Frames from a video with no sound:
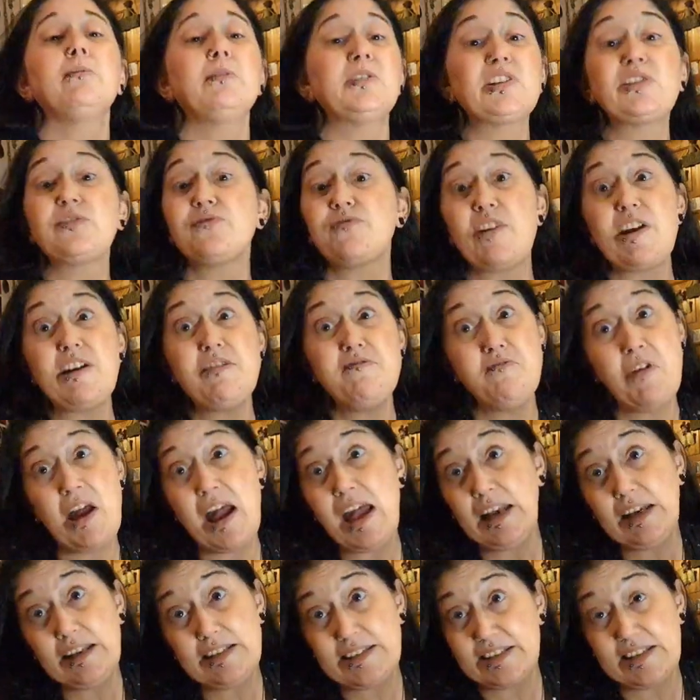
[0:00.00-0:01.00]
which is very
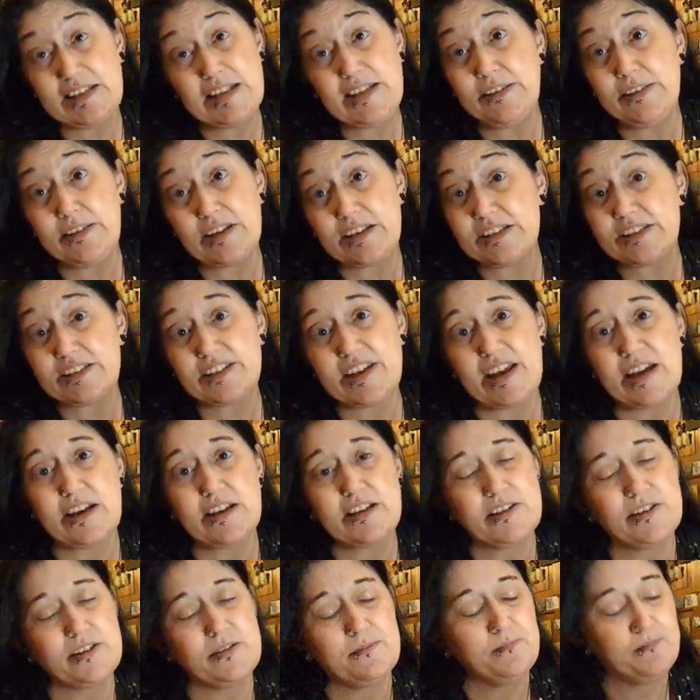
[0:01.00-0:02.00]
rarely seen these
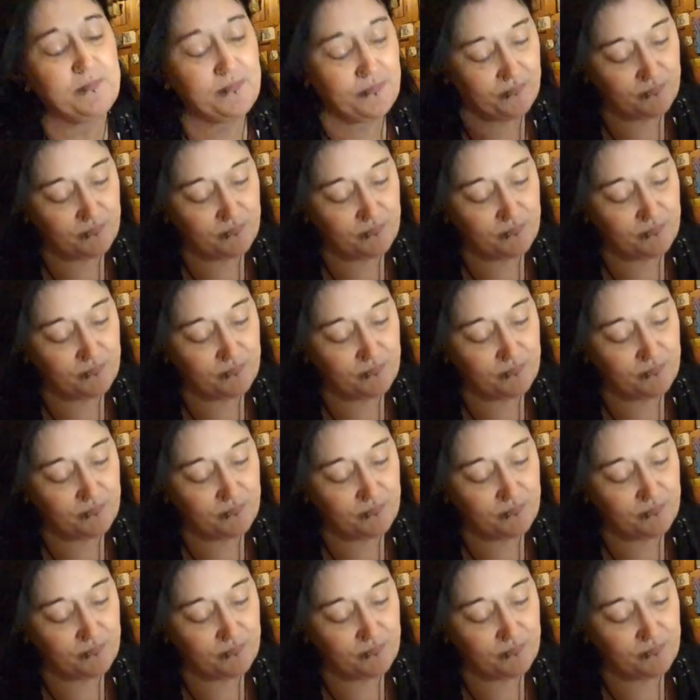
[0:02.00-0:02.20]
days.